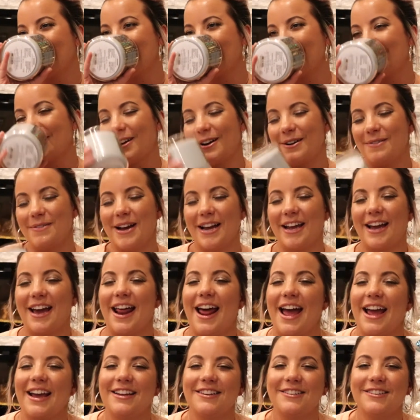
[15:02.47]
Oh my God,
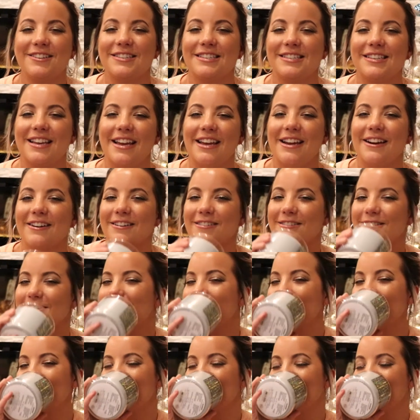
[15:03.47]
I could just sit here and
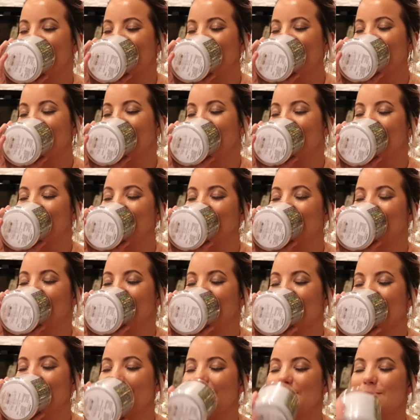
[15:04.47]
just
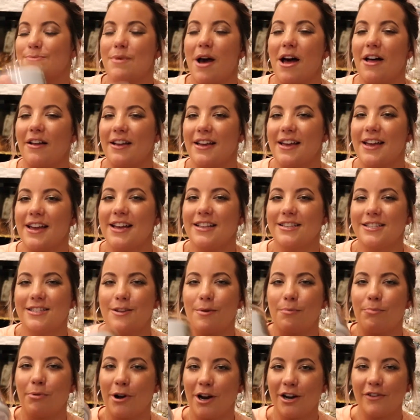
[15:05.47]
smell it. It's the
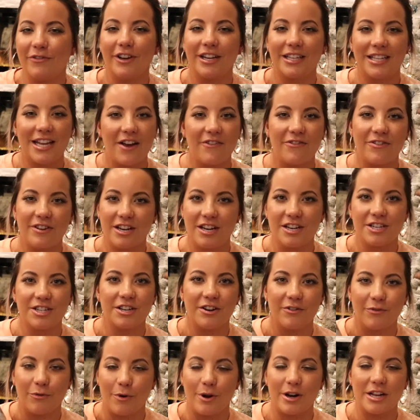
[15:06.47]
perfect definition
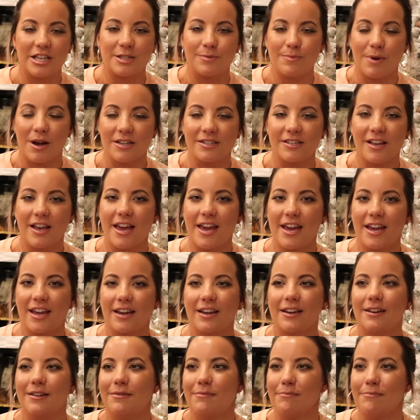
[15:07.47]
of what it smells like.